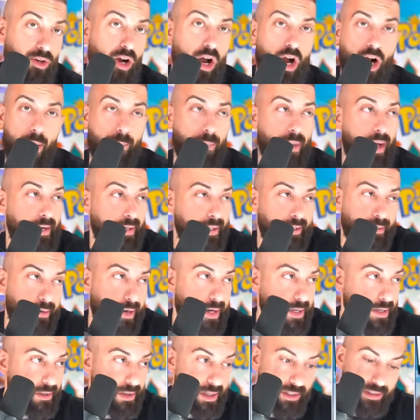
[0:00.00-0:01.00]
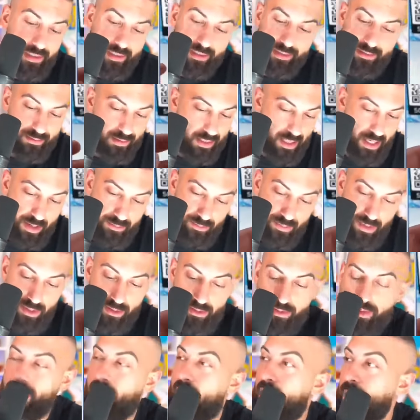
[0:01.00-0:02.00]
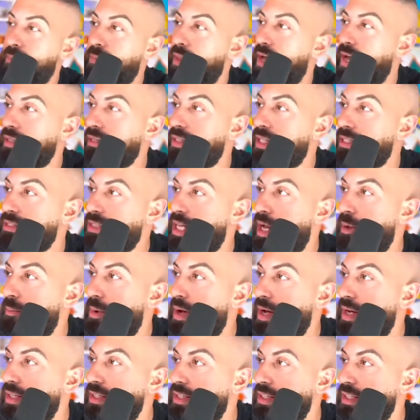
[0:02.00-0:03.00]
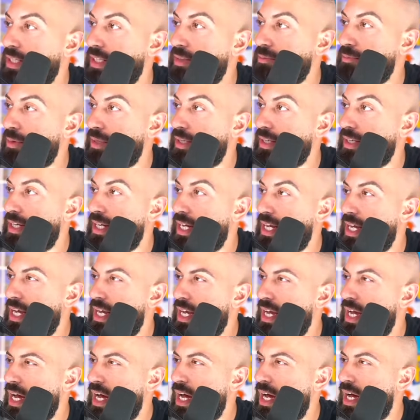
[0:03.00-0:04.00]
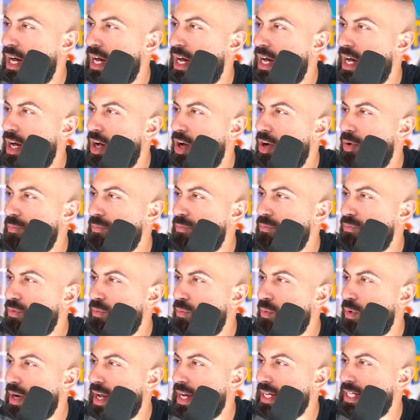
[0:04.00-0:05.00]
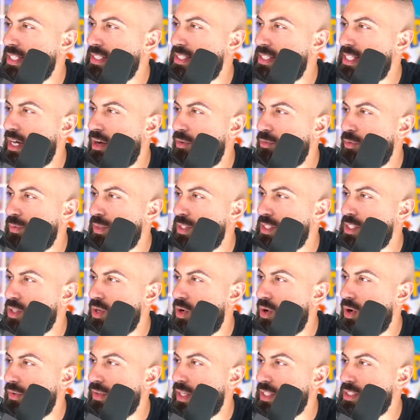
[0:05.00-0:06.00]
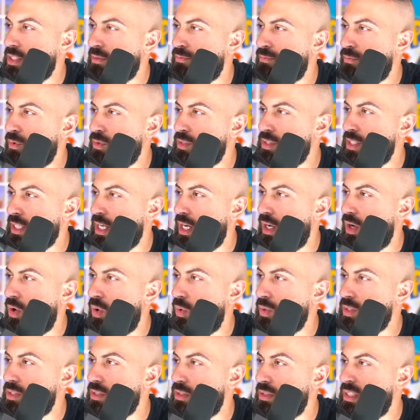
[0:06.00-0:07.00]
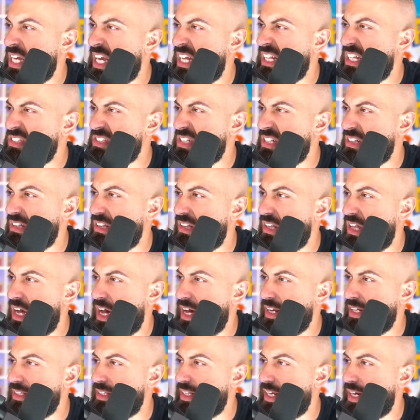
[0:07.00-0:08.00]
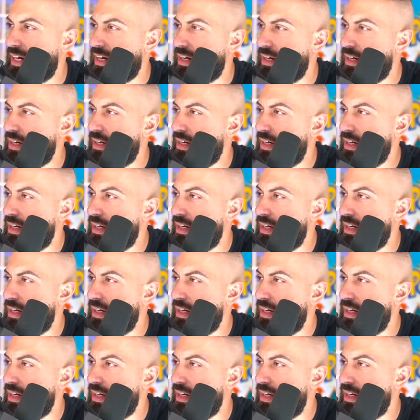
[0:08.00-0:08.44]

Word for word: wrong. I'm not a grader. I just I'm I'm not. That's not my thing. But um, from what I could tell from this card, that's the first thing I always. Yeah, there's a lot in there.